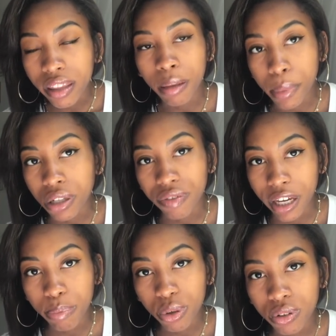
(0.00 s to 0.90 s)
the middle of
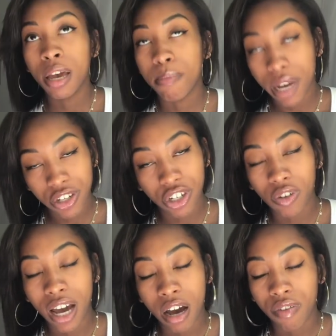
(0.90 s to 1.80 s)
April. Make sure
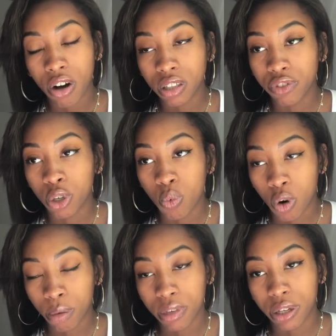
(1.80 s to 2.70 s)
you have all of your
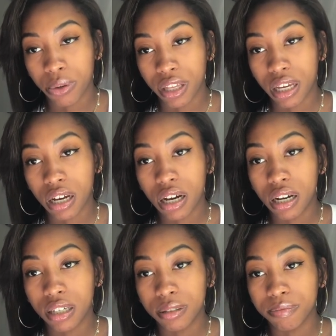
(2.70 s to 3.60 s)
warm clothing
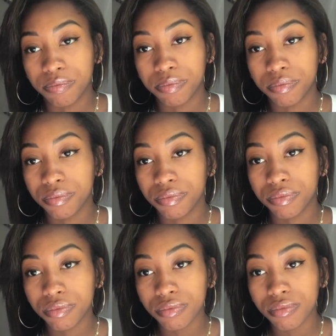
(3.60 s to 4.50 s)

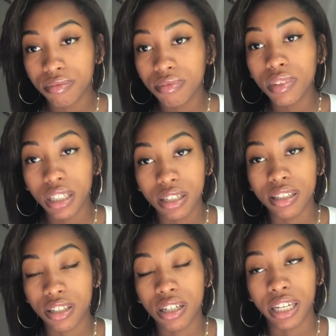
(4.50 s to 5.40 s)
because
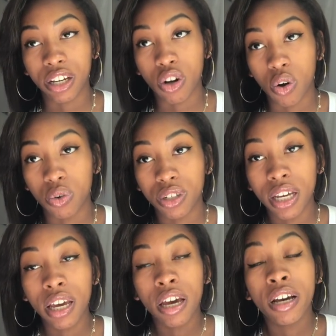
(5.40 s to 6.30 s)
um, it's going to get cold.
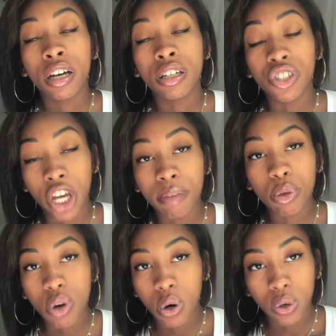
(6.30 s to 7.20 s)

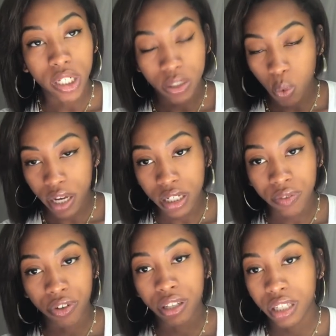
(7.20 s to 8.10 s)
JMU cold is way
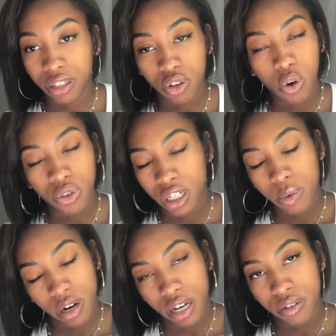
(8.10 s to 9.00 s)
different than cold
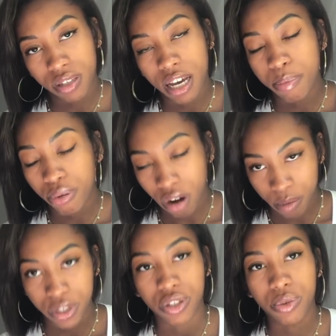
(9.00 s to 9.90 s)
anywhere else. I
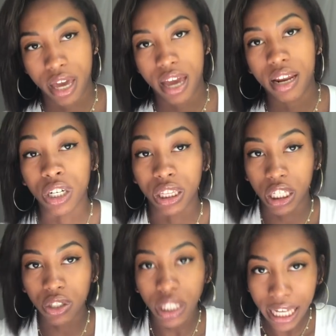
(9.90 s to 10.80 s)
promise you that. We're
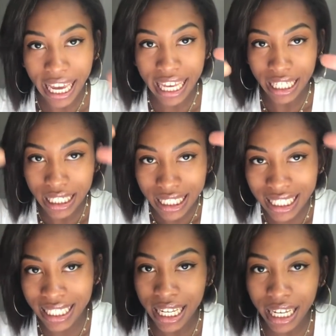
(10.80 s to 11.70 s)
literally
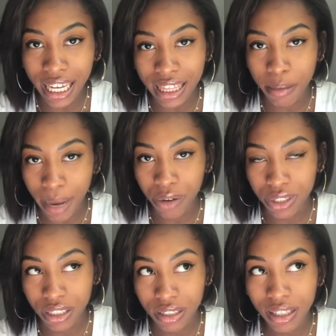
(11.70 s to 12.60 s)
sitting in the
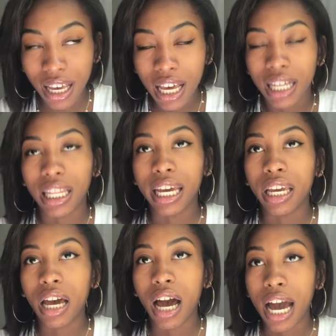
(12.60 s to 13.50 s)
mountains.
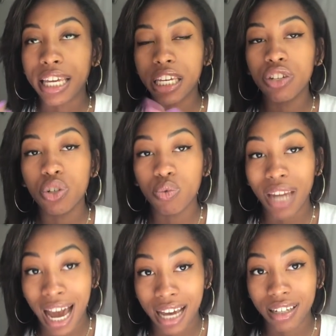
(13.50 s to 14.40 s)
Like, I kid you
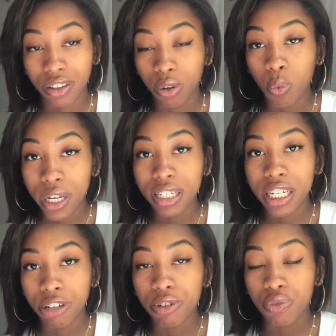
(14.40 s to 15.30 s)
not, the wind
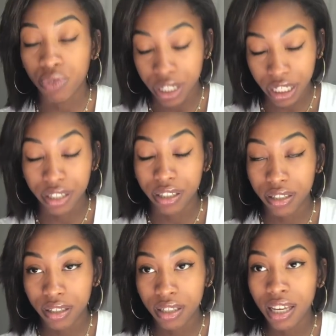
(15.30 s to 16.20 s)
here is
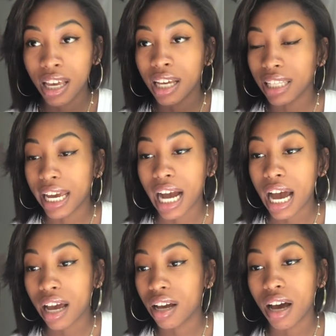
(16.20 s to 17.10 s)
ridiculous. Like,
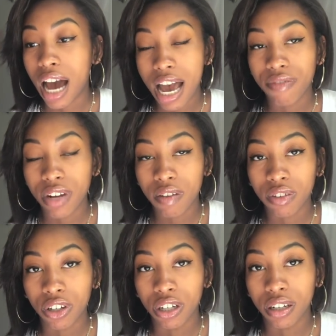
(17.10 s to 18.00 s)
I, I have
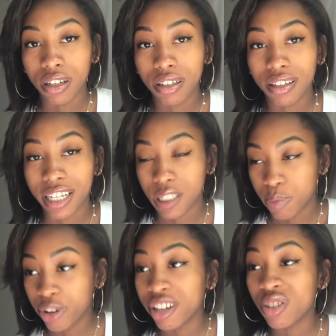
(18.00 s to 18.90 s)
never
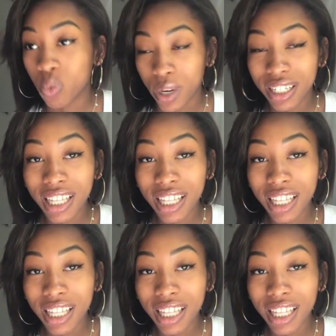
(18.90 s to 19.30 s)
experienced wind